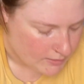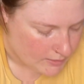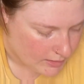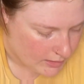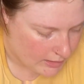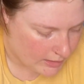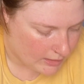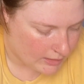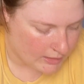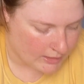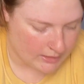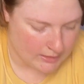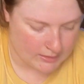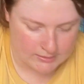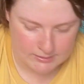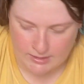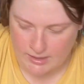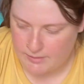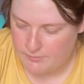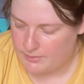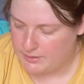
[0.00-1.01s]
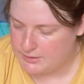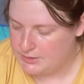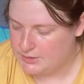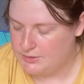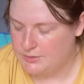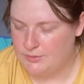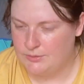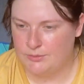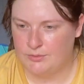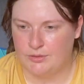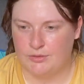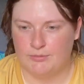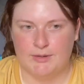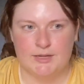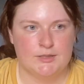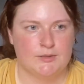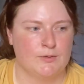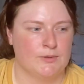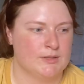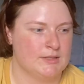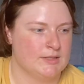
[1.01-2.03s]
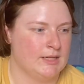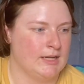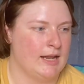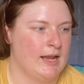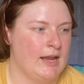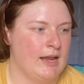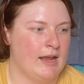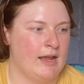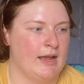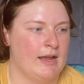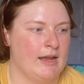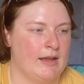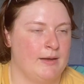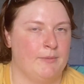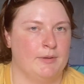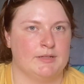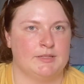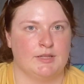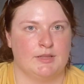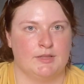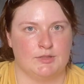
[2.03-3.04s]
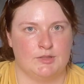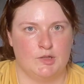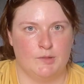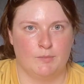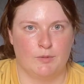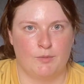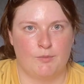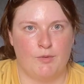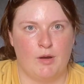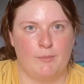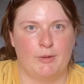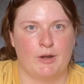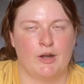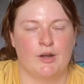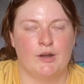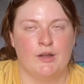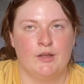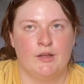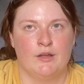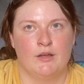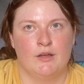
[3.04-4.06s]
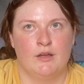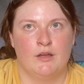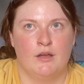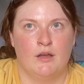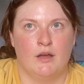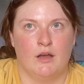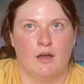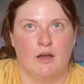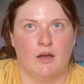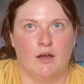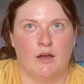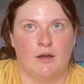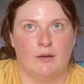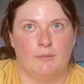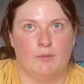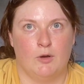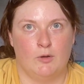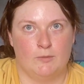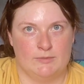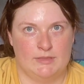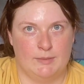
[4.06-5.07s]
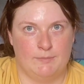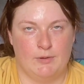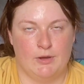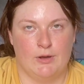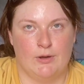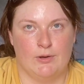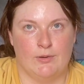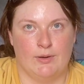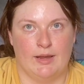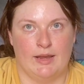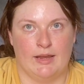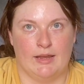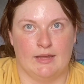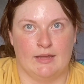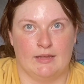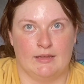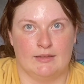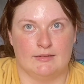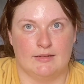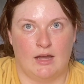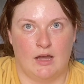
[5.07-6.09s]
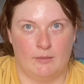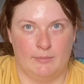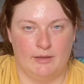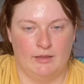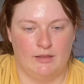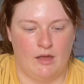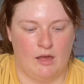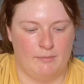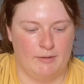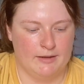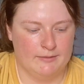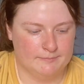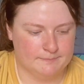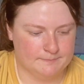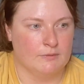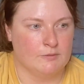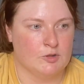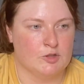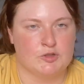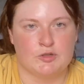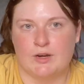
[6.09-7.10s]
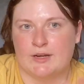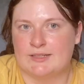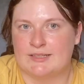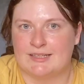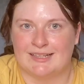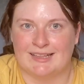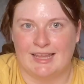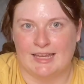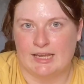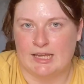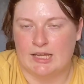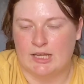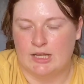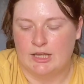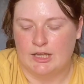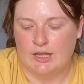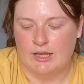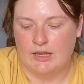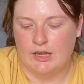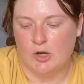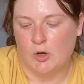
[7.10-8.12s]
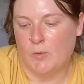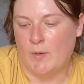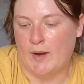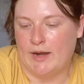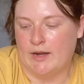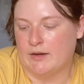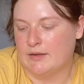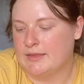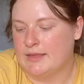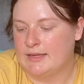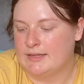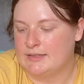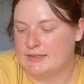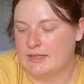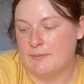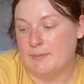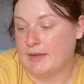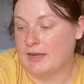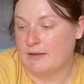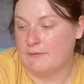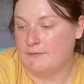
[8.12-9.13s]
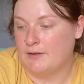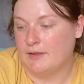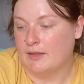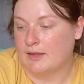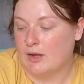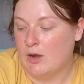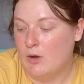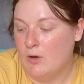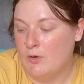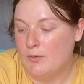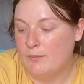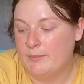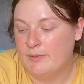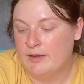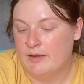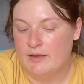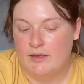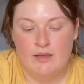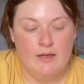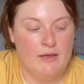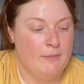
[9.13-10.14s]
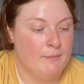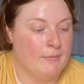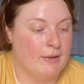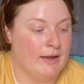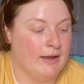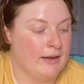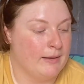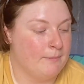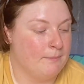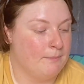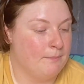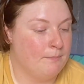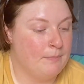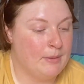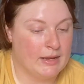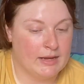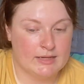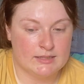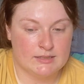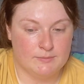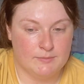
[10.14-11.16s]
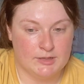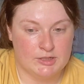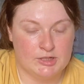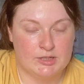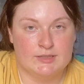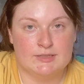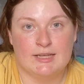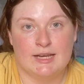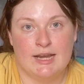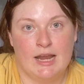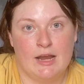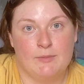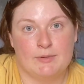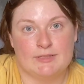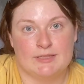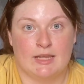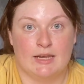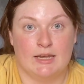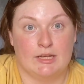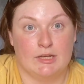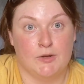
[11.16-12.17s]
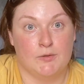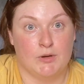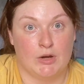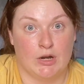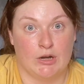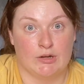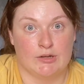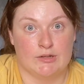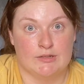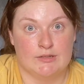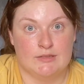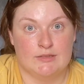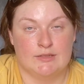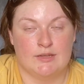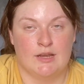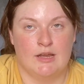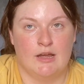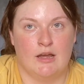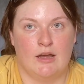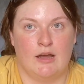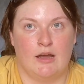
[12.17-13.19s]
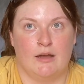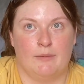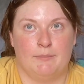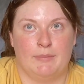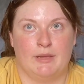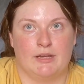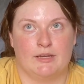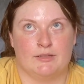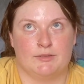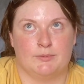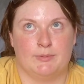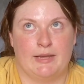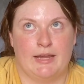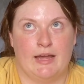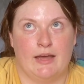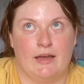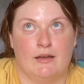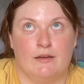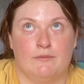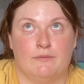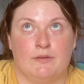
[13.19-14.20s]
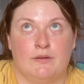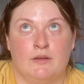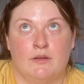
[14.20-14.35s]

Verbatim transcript: And I went to three stores today. I went to the Super Walmart, um, Home Depot and Hobby Lobby. I'm just trying to like acquire things that make it feel like home. My biggest mission today was getting new curtains um, because we have